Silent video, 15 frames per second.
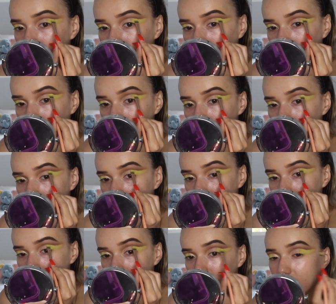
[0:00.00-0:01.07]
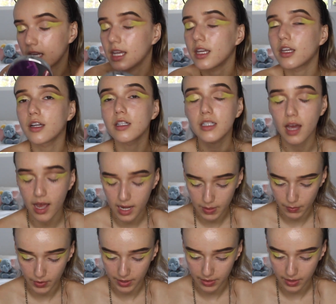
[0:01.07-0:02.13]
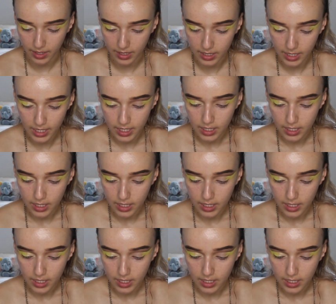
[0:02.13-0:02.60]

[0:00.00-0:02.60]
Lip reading: advice is to take your time with it,